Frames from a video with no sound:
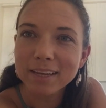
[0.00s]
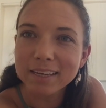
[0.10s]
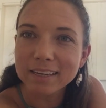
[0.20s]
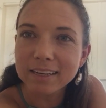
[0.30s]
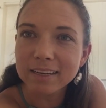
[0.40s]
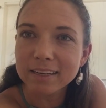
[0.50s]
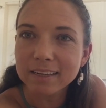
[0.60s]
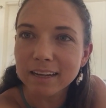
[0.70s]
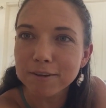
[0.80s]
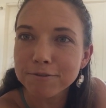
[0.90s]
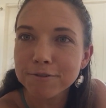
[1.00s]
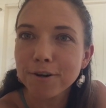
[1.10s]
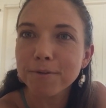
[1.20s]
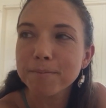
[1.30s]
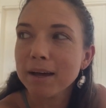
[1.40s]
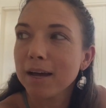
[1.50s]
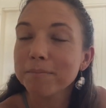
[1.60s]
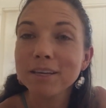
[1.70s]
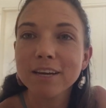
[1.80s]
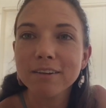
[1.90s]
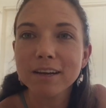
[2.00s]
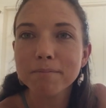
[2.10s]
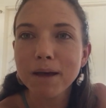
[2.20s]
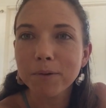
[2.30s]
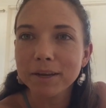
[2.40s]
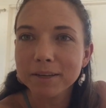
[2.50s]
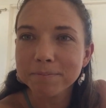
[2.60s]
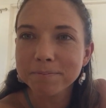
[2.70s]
and love from here in Maui.